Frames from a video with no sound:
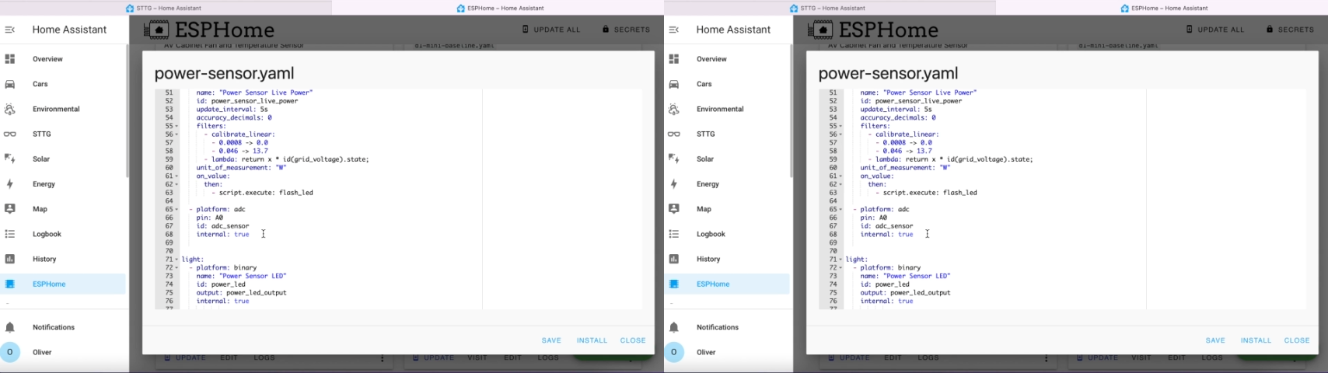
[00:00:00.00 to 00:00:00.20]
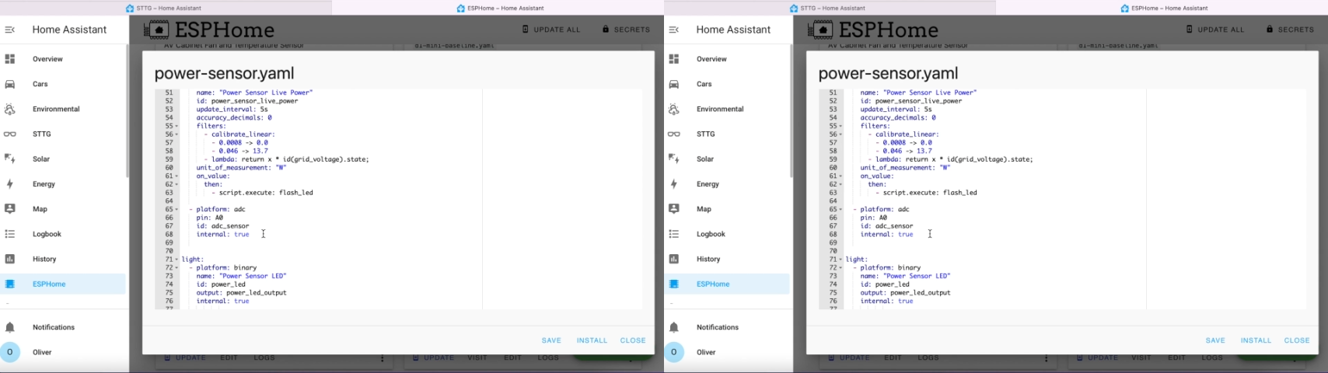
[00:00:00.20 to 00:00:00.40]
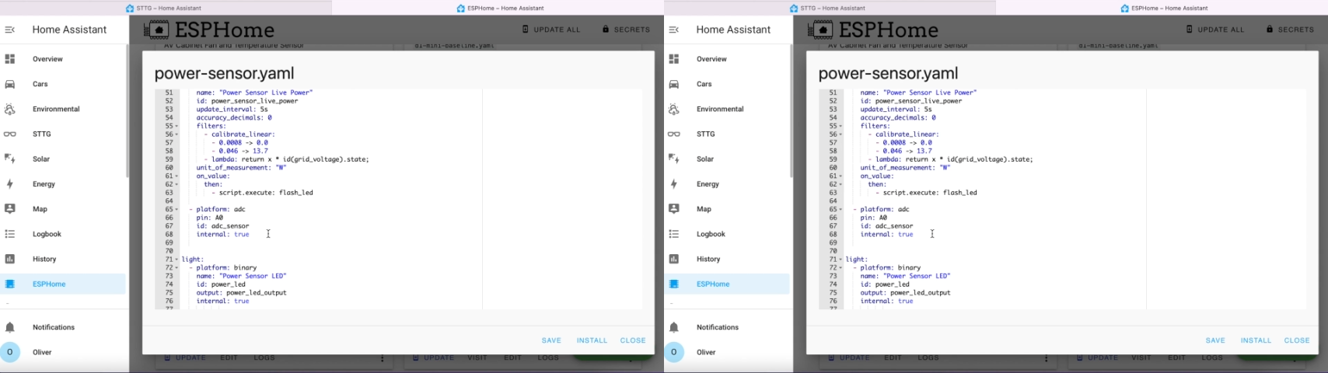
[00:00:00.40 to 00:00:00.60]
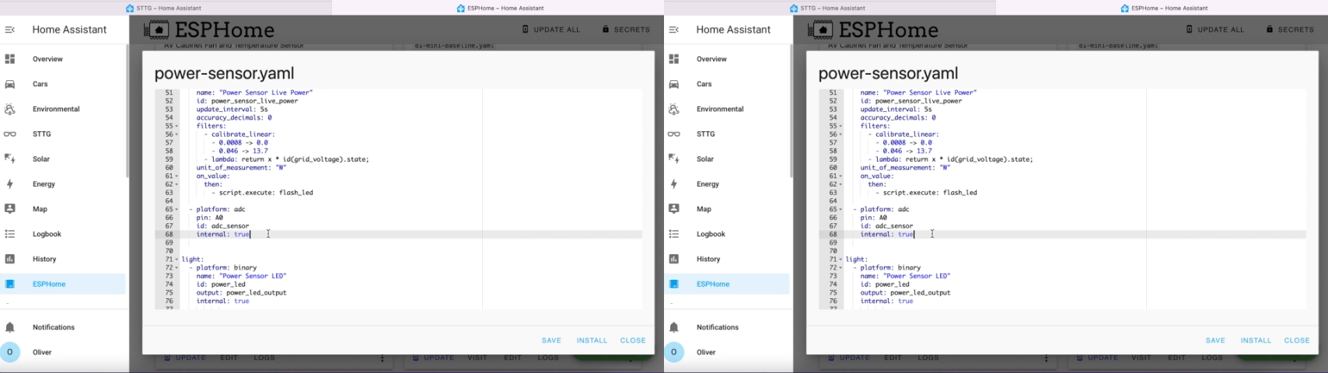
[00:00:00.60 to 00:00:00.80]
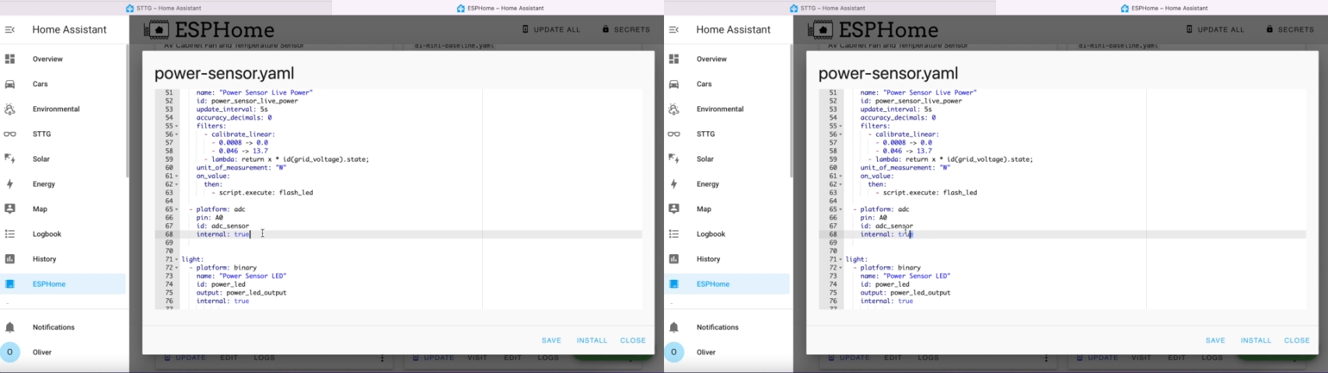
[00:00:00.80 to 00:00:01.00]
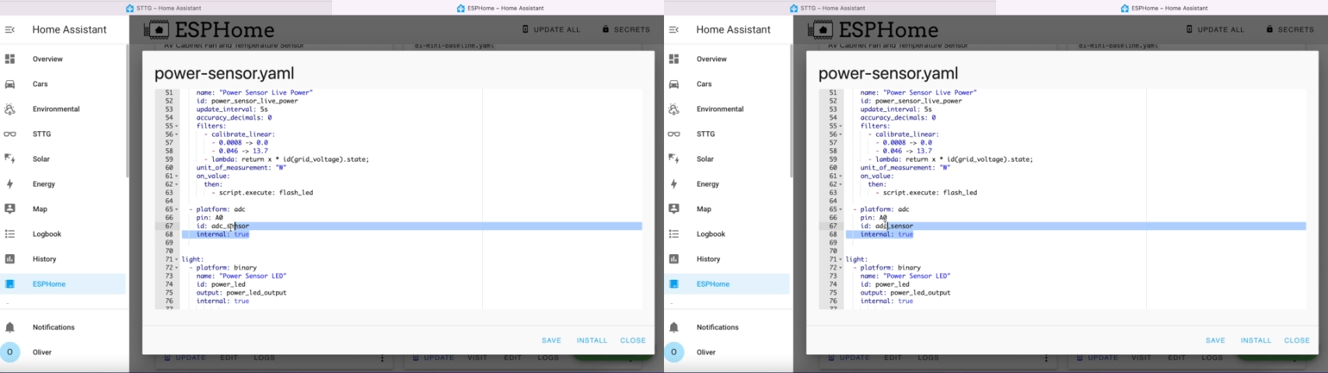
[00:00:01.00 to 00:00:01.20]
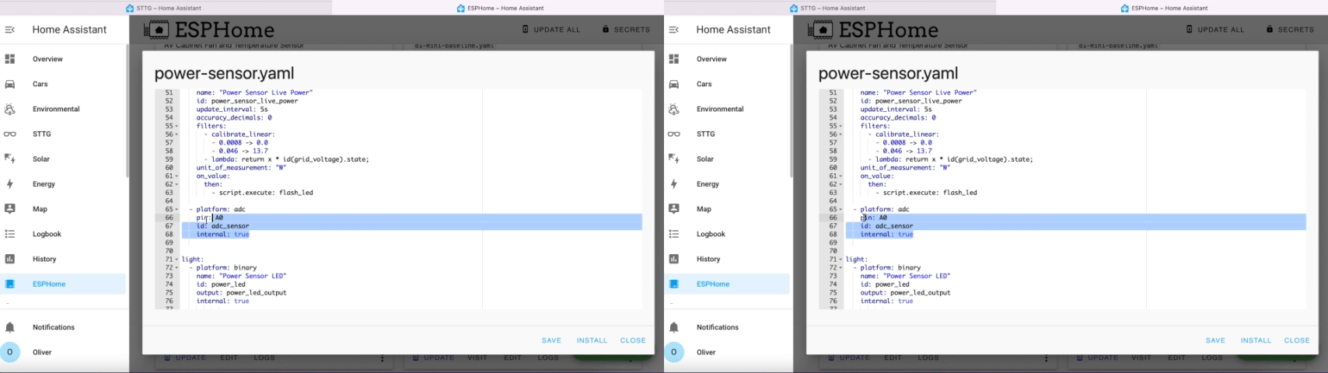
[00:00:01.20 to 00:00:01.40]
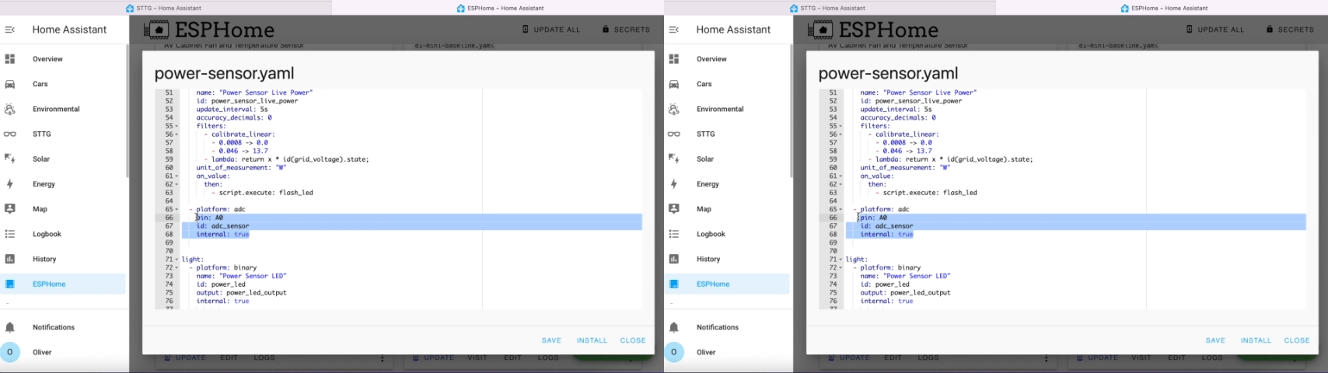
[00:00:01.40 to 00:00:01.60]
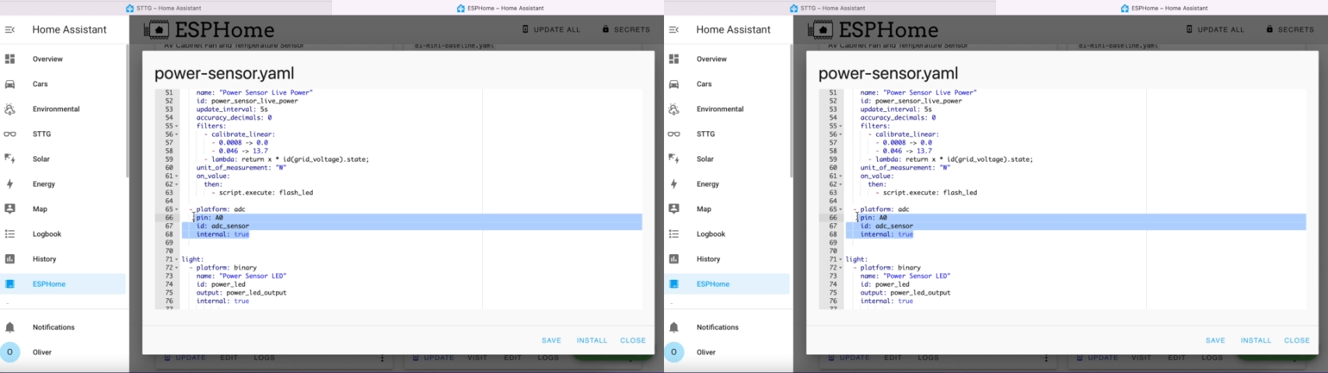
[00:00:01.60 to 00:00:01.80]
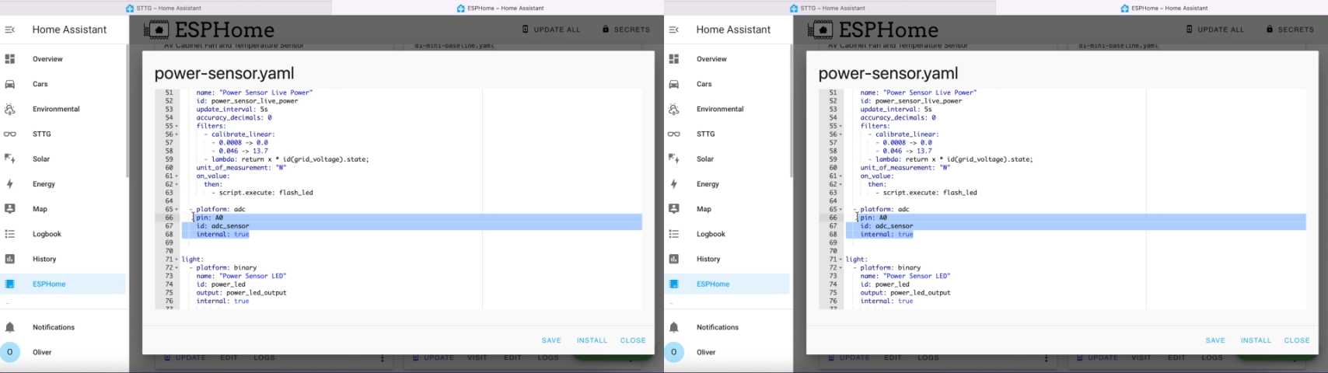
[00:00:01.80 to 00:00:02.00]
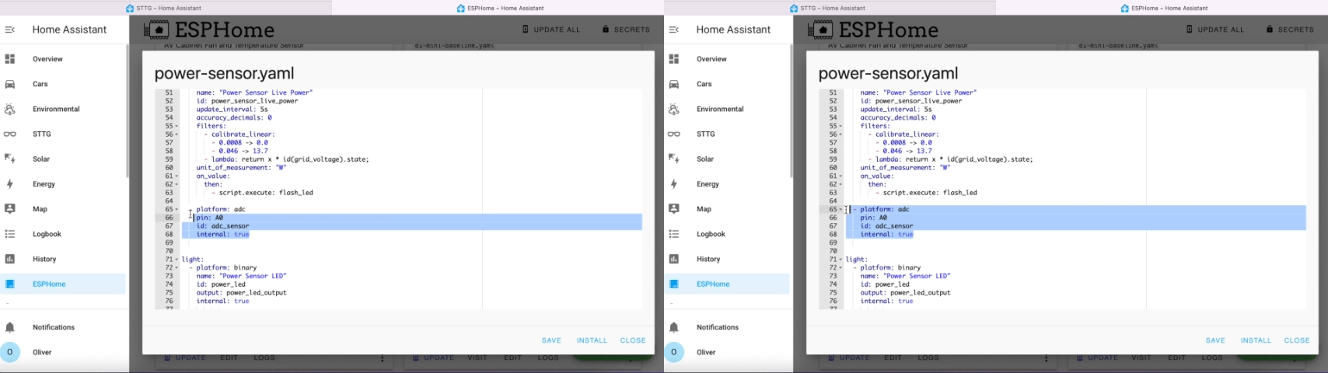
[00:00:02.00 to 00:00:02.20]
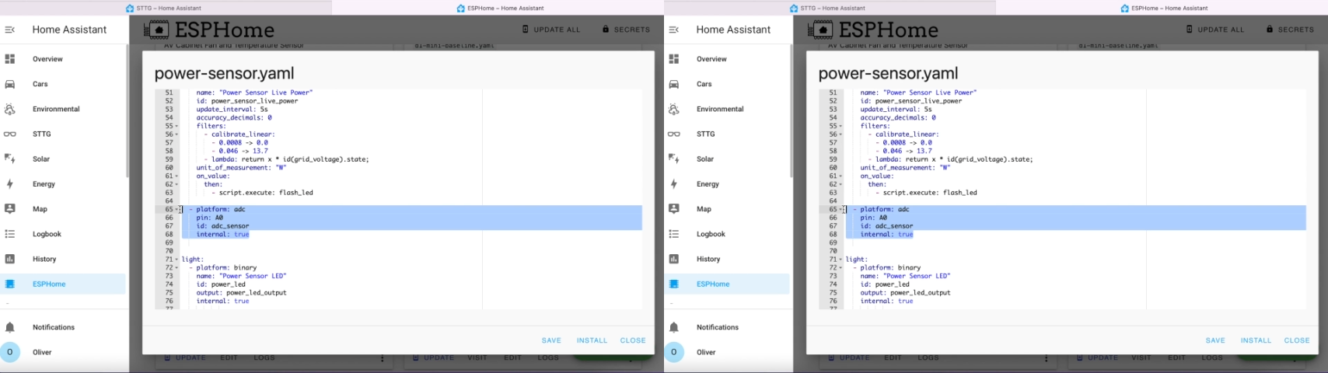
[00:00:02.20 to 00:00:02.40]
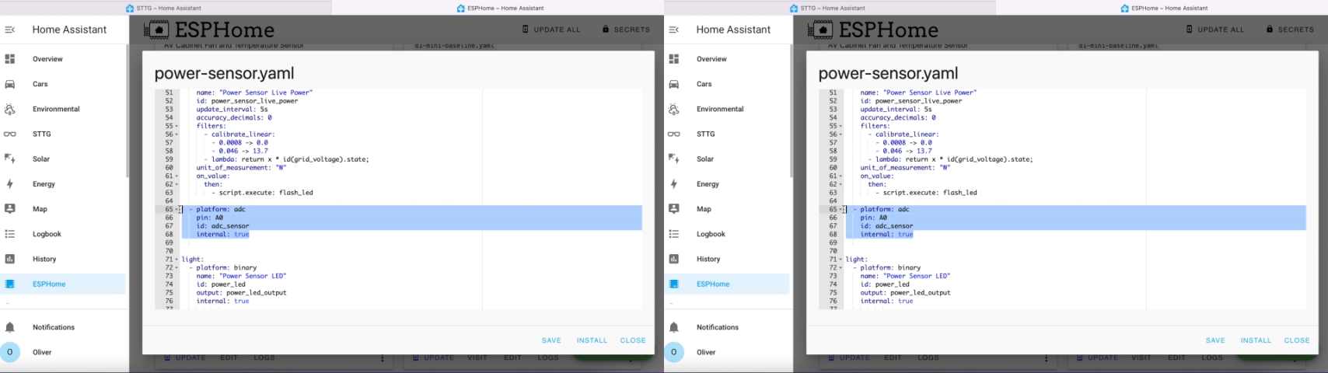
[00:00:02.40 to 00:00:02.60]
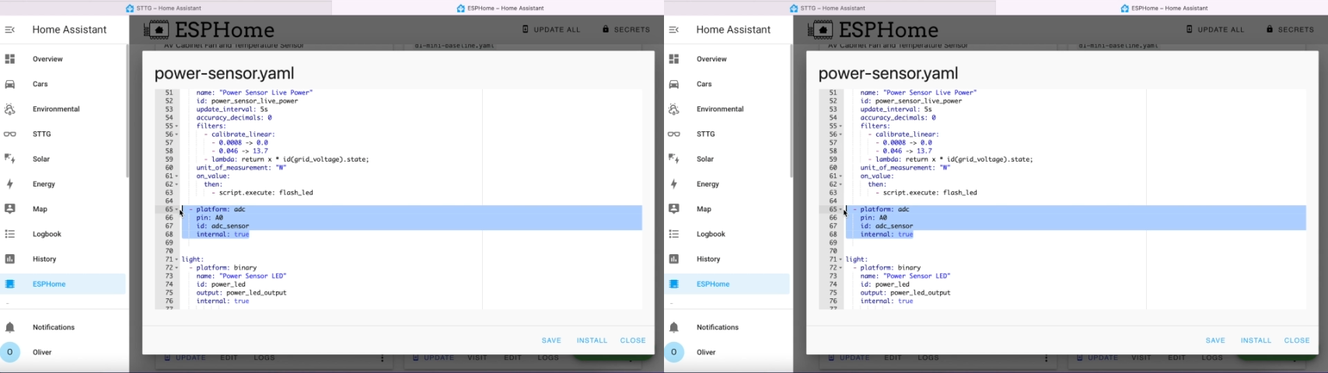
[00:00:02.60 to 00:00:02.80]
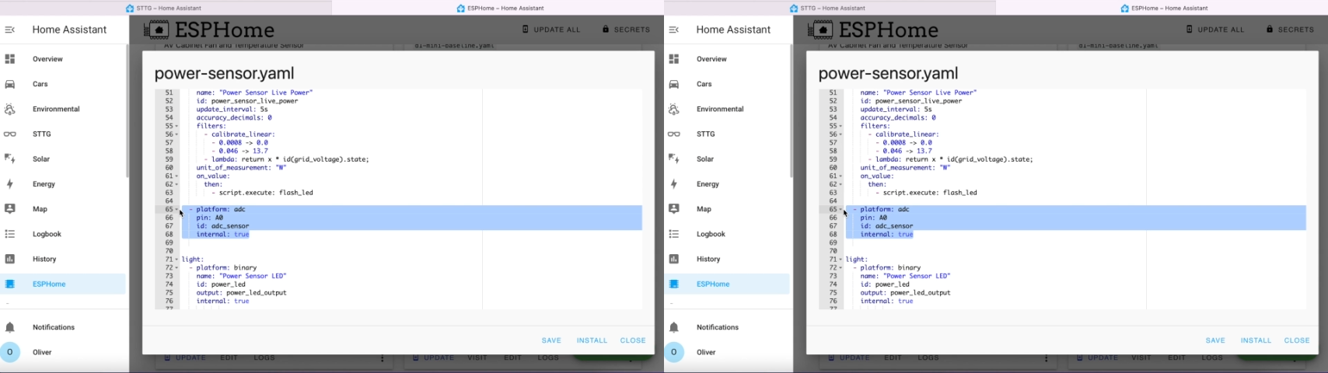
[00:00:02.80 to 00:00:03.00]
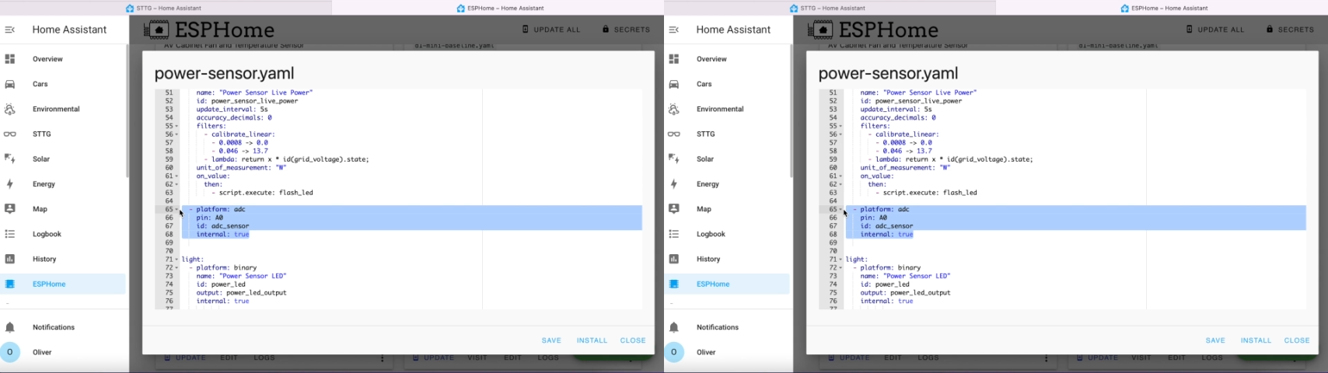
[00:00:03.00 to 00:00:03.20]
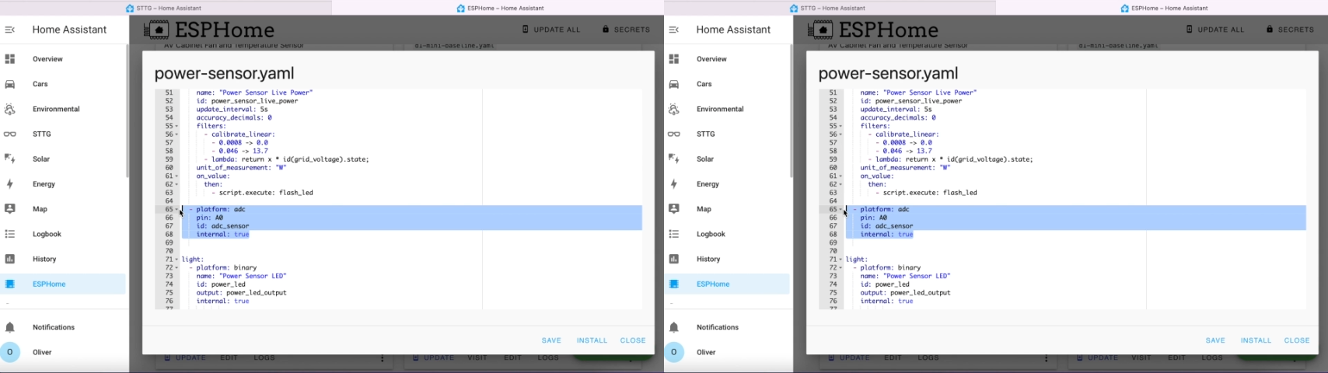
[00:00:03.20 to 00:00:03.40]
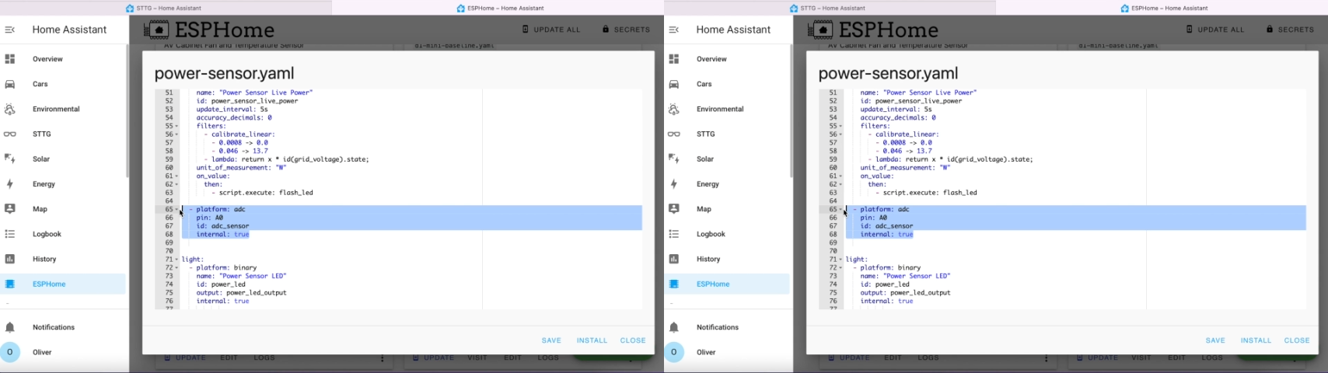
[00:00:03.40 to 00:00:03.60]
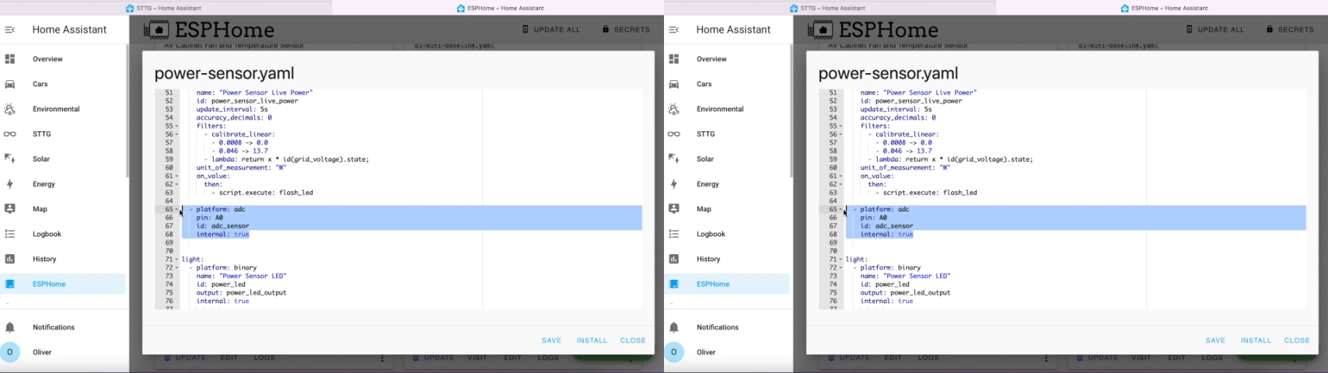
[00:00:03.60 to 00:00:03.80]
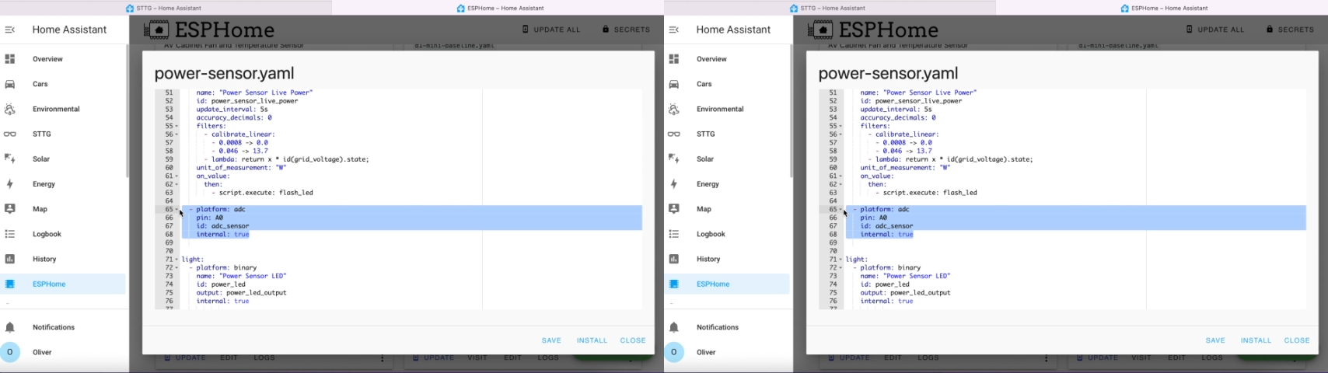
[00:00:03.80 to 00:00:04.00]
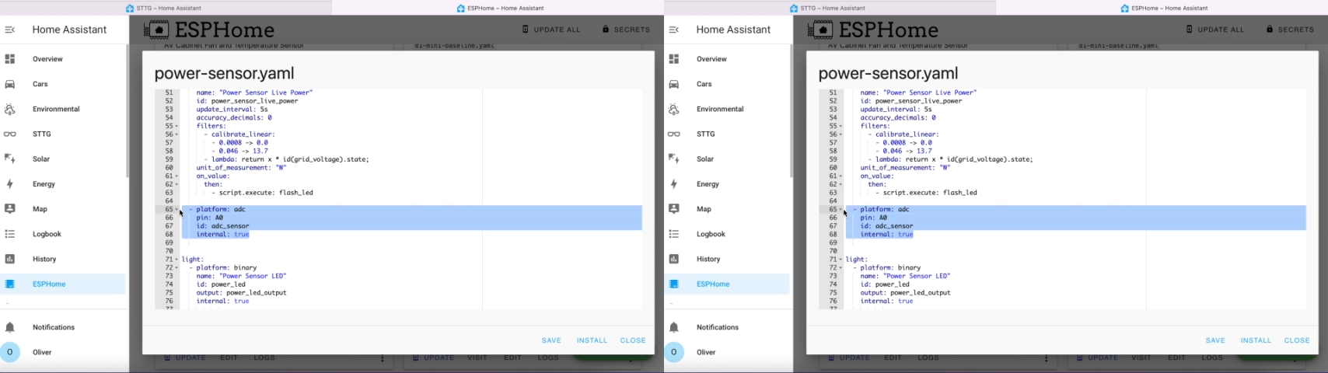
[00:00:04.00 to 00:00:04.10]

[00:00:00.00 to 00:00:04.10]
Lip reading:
No face is visible, so there are no lips to read.